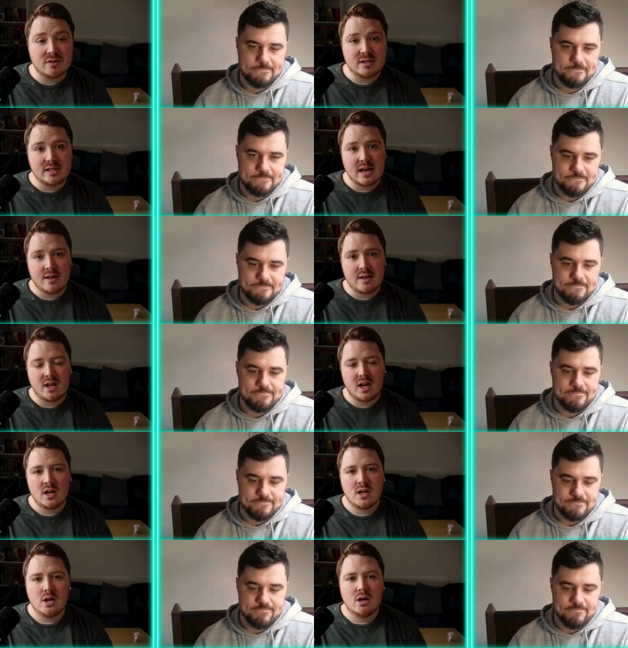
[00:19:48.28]
Speaker 1: together.
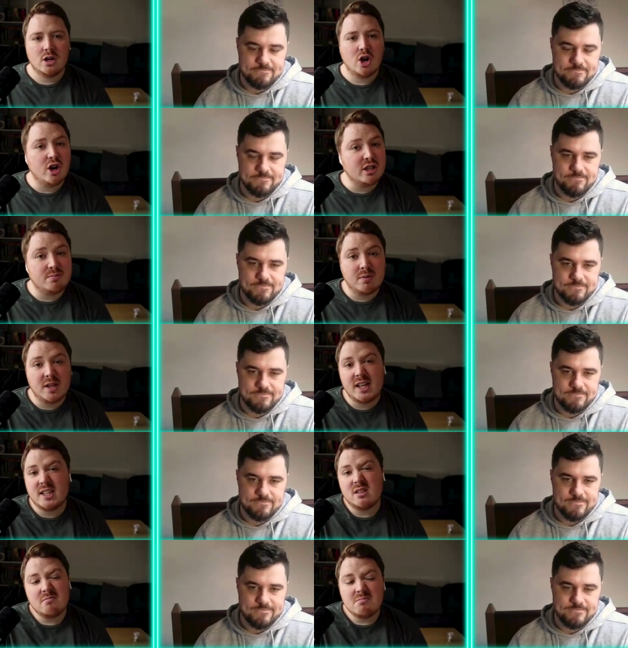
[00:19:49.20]
Curtis
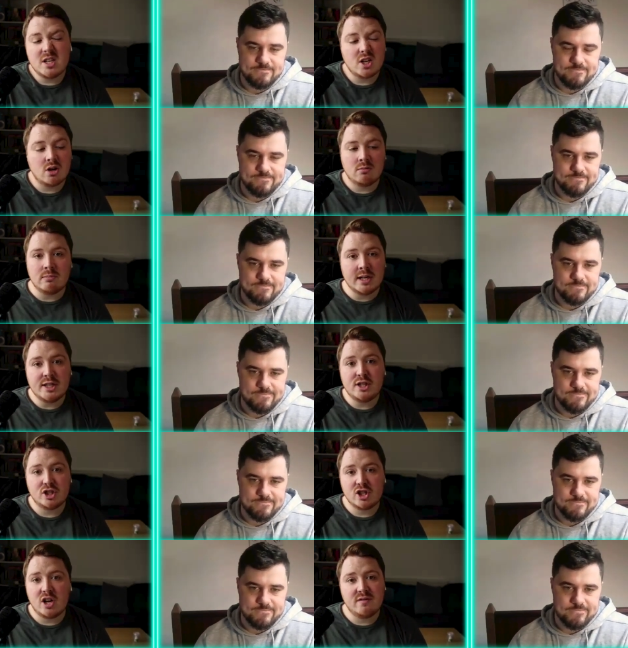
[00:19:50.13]
Blaydes, you know, he
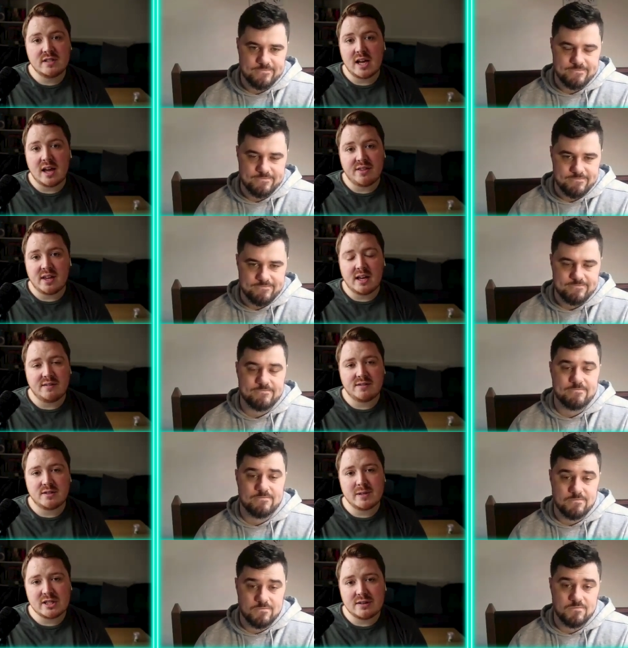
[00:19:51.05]
deserves it. I think,
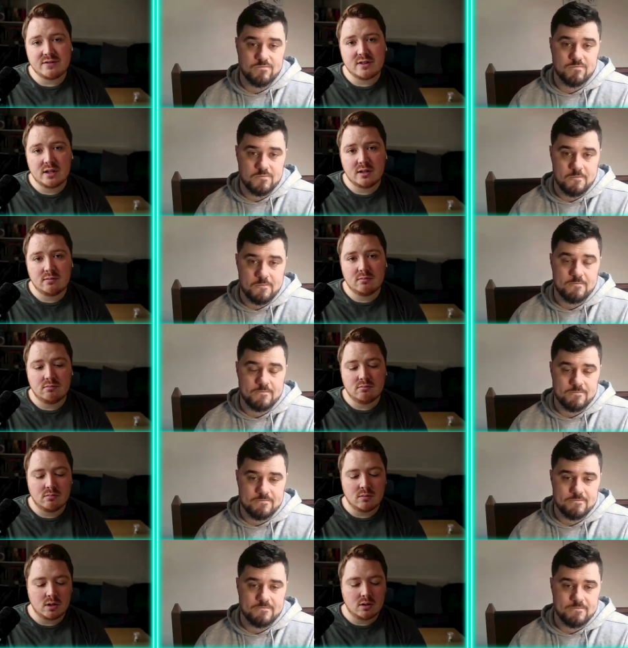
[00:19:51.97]
especially after
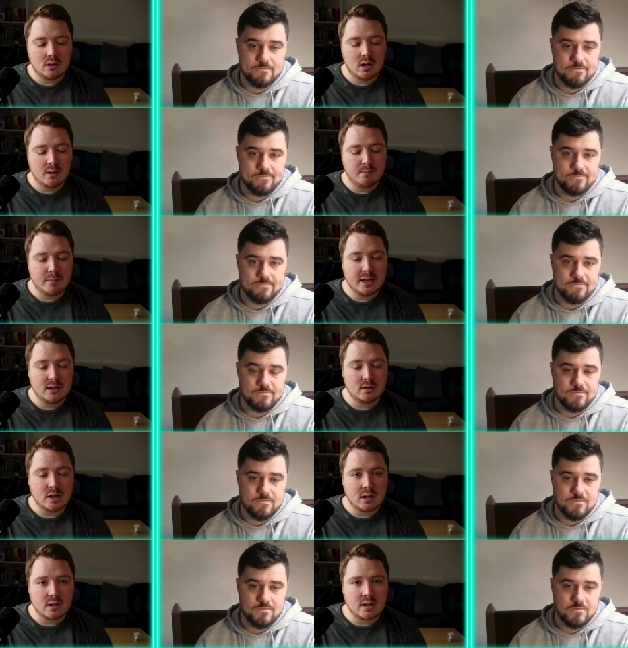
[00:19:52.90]
a beat
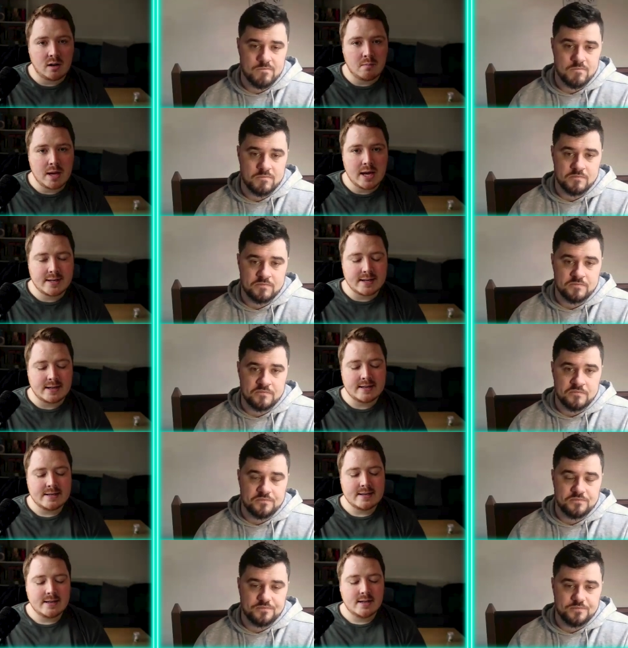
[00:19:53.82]
Jailton Almeida.
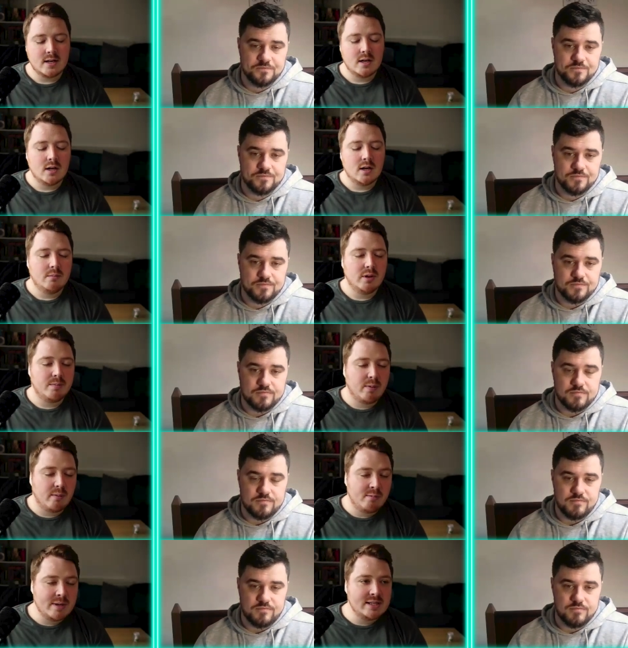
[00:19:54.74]
But the
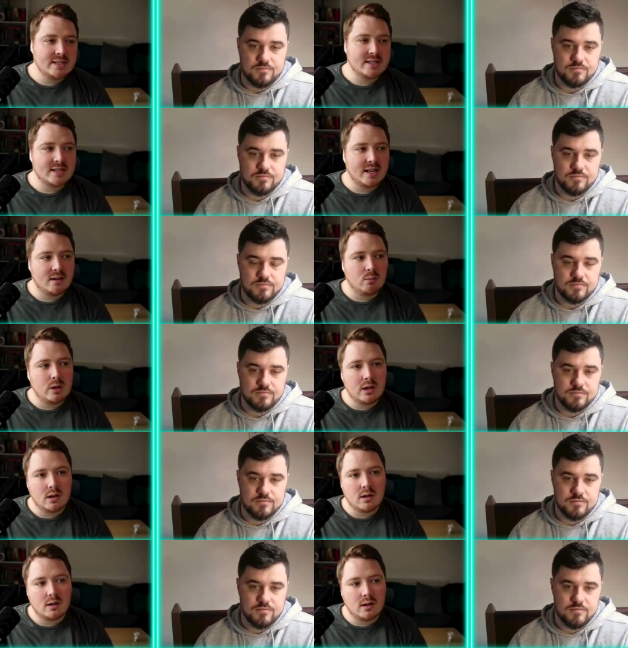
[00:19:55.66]
problem is, it's like,
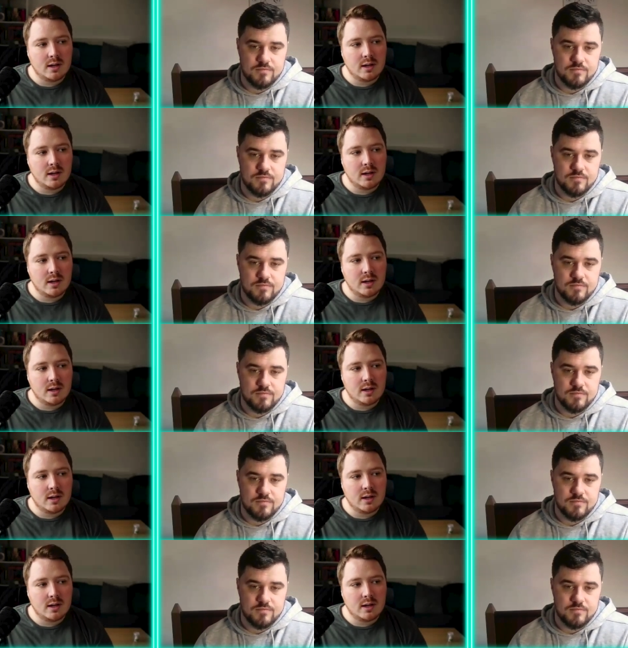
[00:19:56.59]
well,